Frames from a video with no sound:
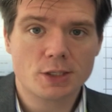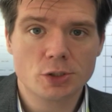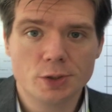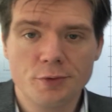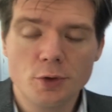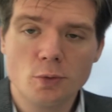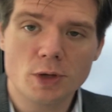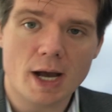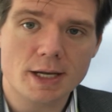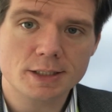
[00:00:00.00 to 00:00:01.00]
So if you
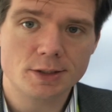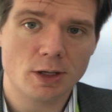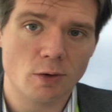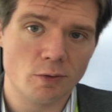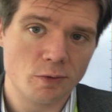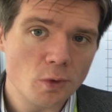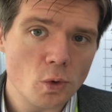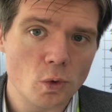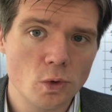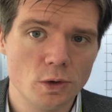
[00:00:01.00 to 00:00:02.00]
would ask now
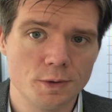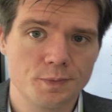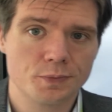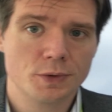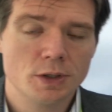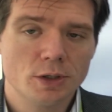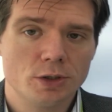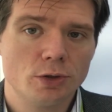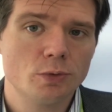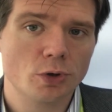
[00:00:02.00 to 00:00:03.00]
wo,
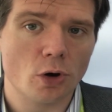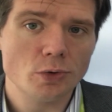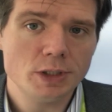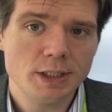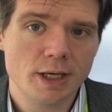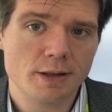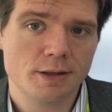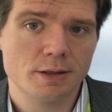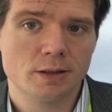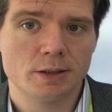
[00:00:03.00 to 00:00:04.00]
you would only
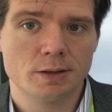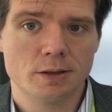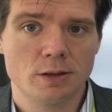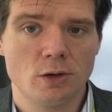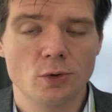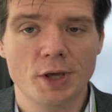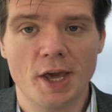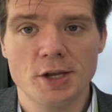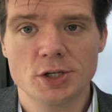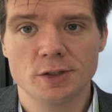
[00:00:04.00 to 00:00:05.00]
get the
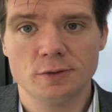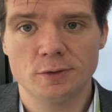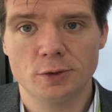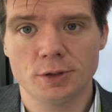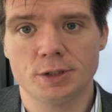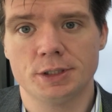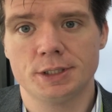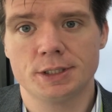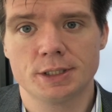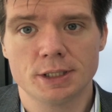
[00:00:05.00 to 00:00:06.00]
location for
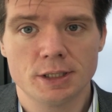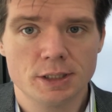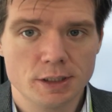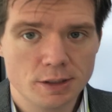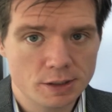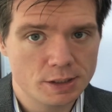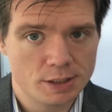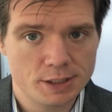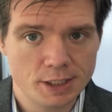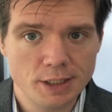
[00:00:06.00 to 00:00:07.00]
this
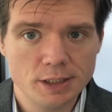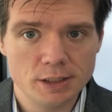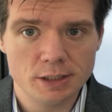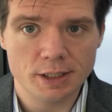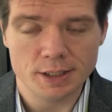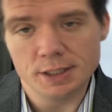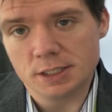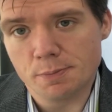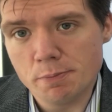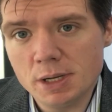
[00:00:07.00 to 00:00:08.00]
single in
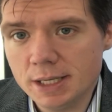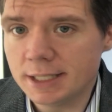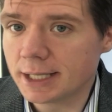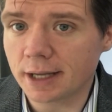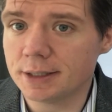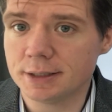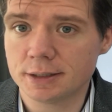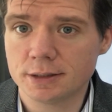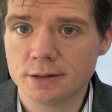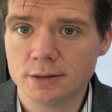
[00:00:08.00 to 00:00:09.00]
this
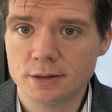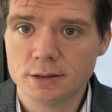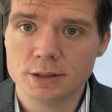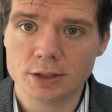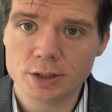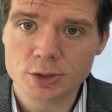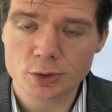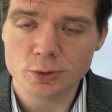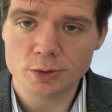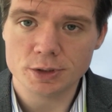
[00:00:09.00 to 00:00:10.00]
milliseconds.
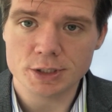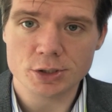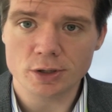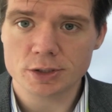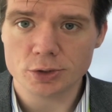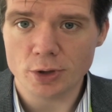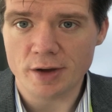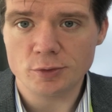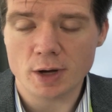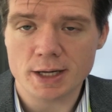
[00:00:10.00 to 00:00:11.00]
So it's not, you
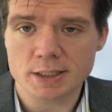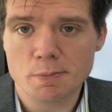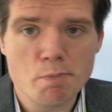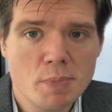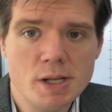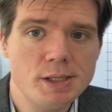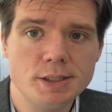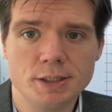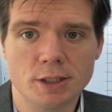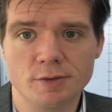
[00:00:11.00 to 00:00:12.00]
have to ask
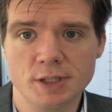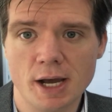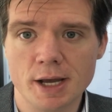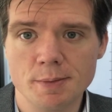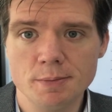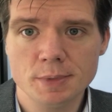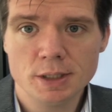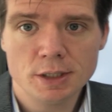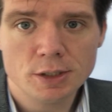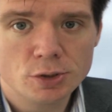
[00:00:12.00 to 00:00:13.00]
millions of time
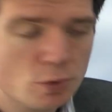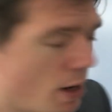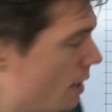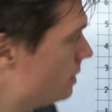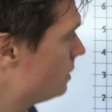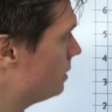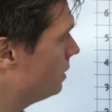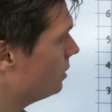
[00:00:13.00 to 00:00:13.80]
to ask.